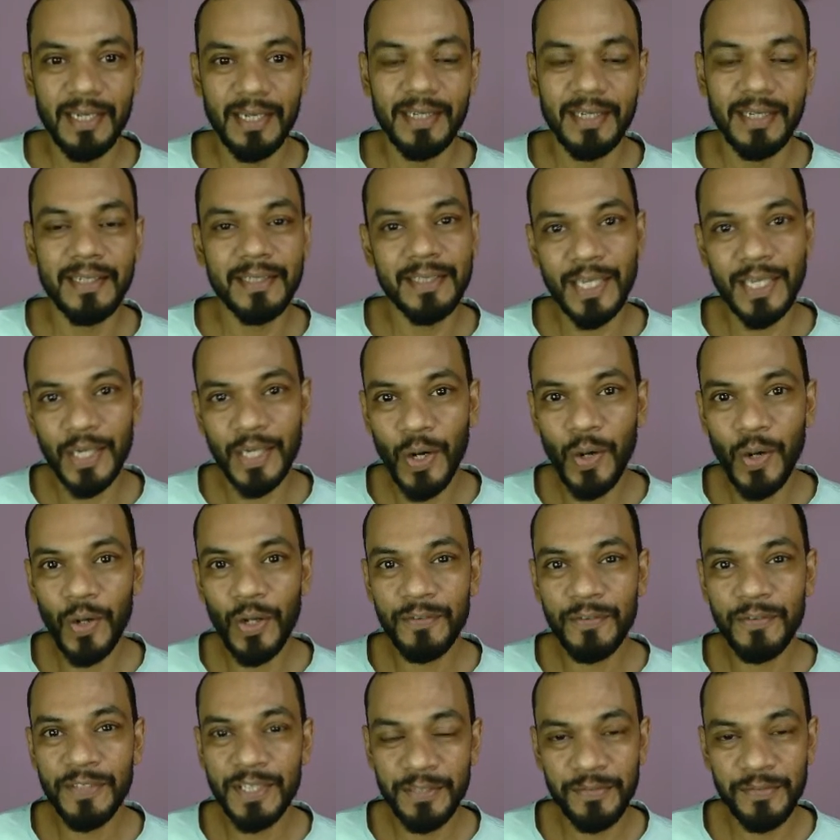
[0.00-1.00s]
The goal
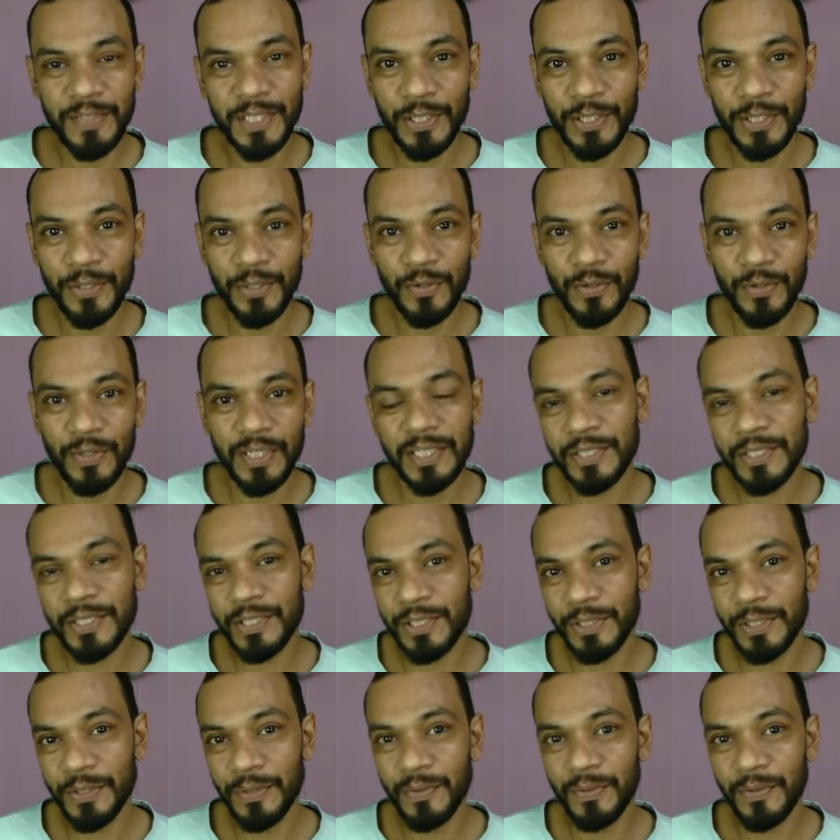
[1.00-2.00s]
of this video is
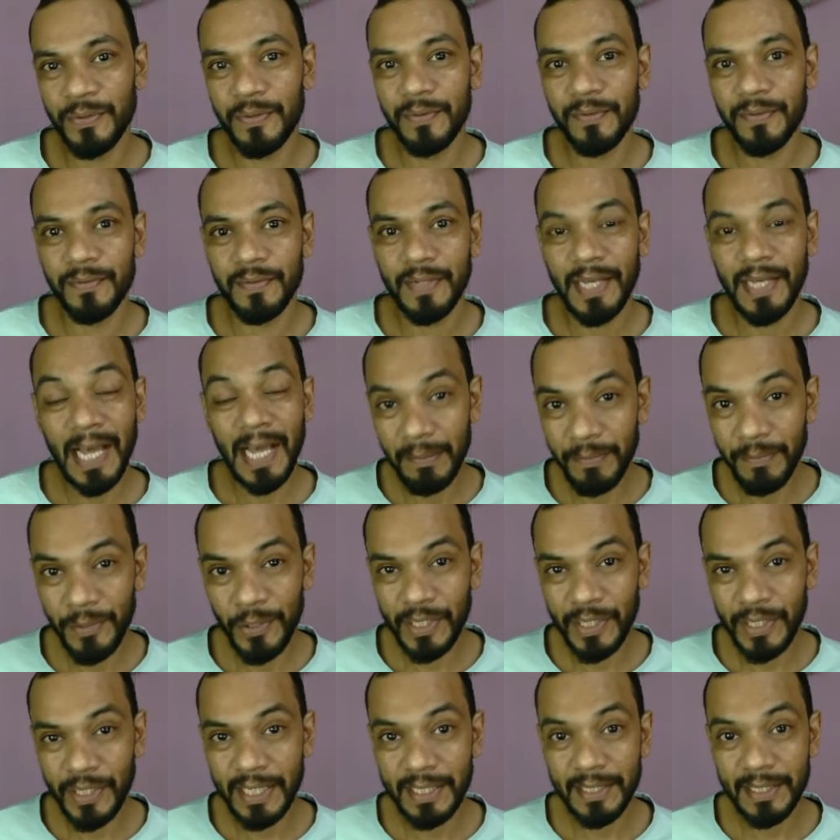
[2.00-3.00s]
to help
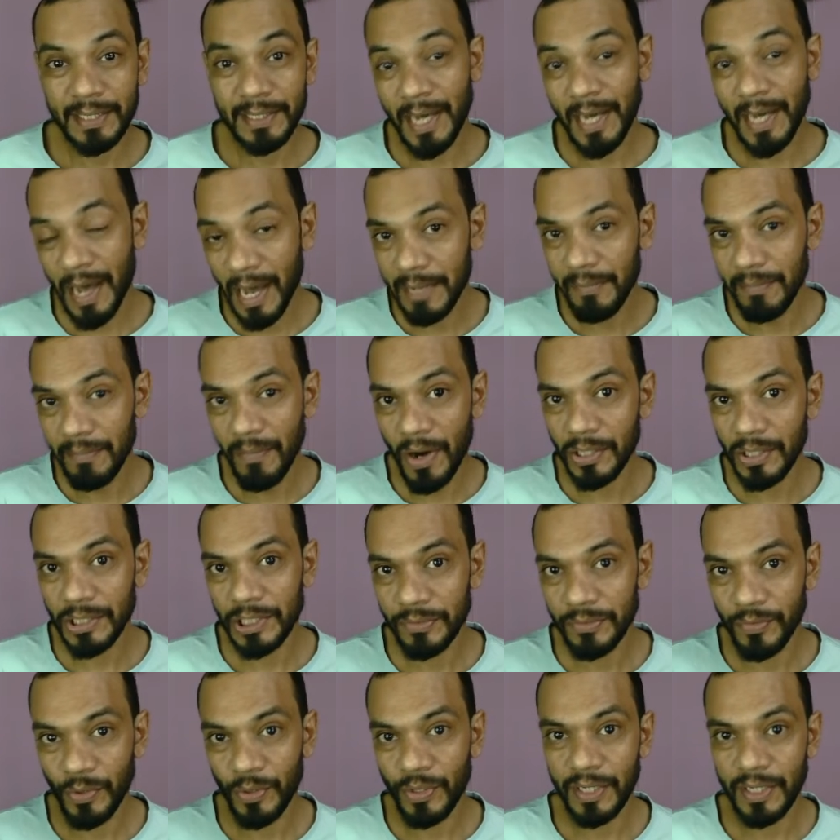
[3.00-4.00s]
you get the high
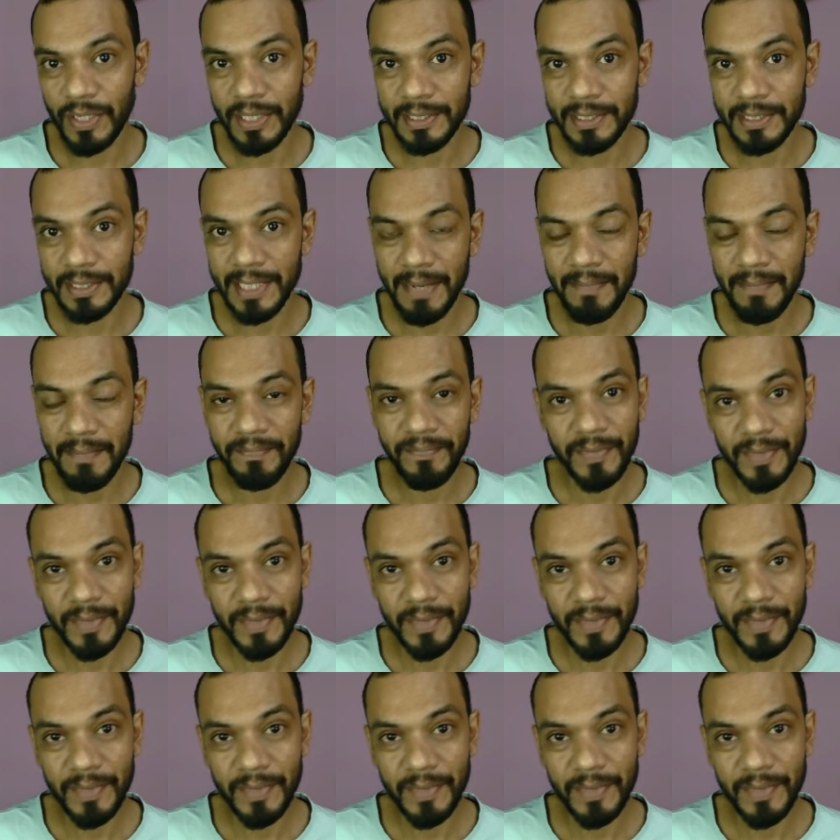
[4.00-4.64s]
marks for your exam.